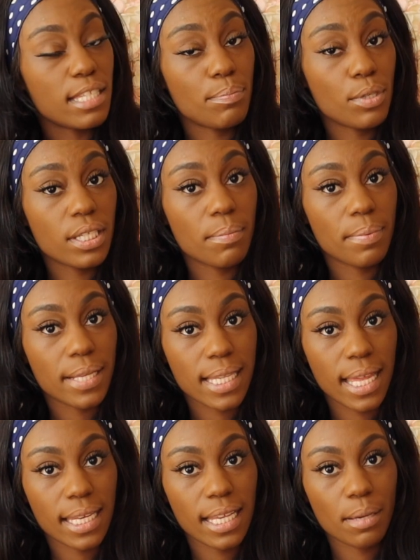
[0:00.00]
is beauty
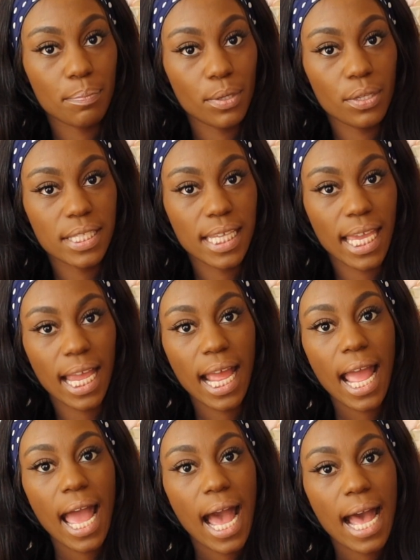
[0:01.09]
botanic beauty
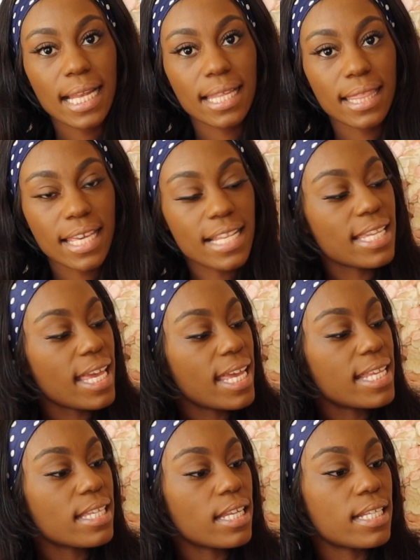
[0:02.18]
and this
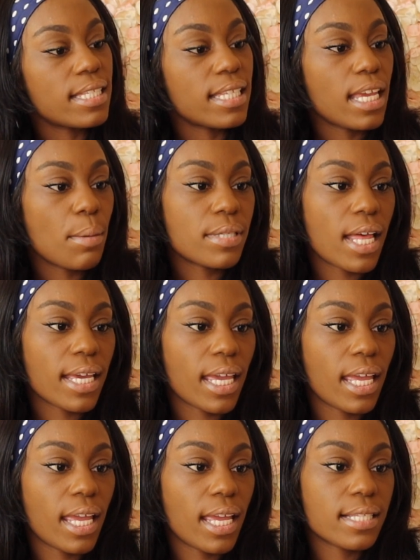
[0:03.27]
is it seems like
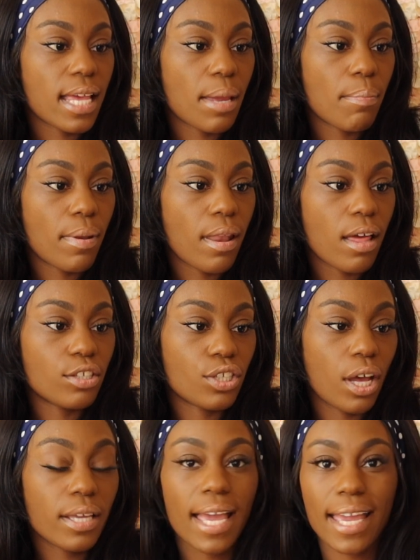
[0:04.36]
it is a
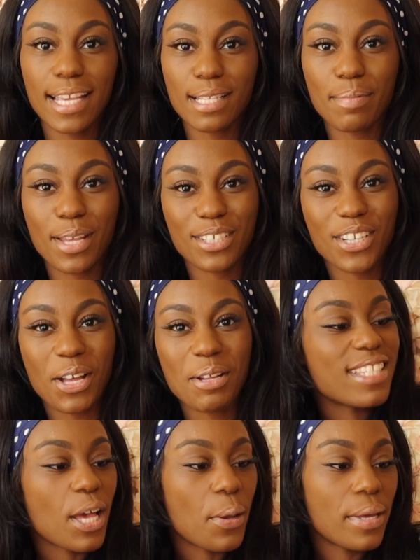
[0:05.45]
blusher yeah it is a blusher
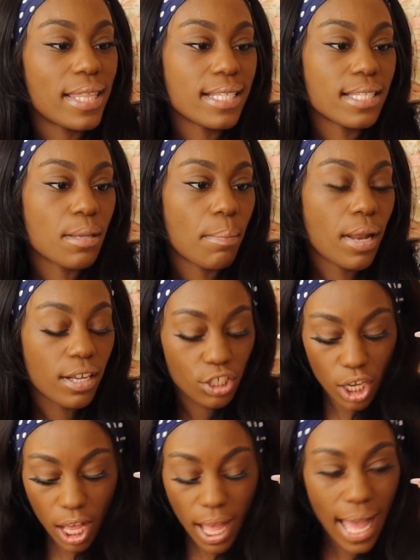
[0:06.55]
so this is a
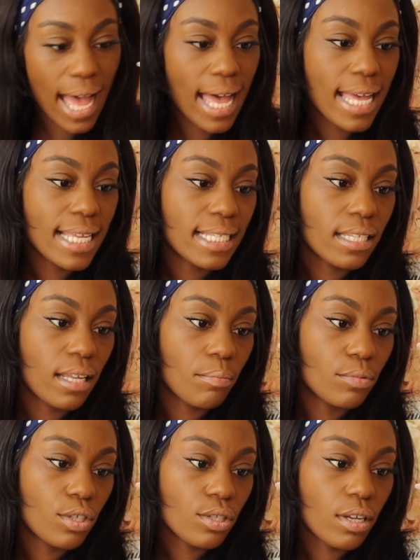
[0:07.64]
blusher and
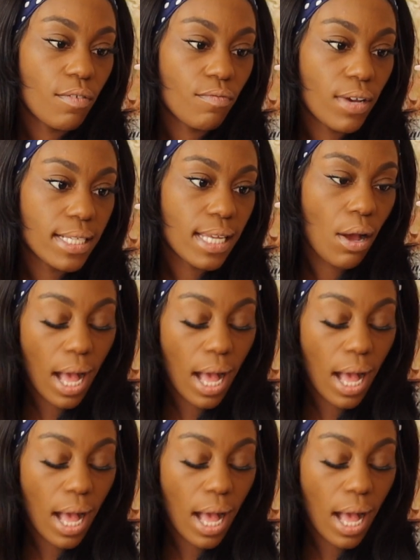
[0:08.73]
i'm just gonna find out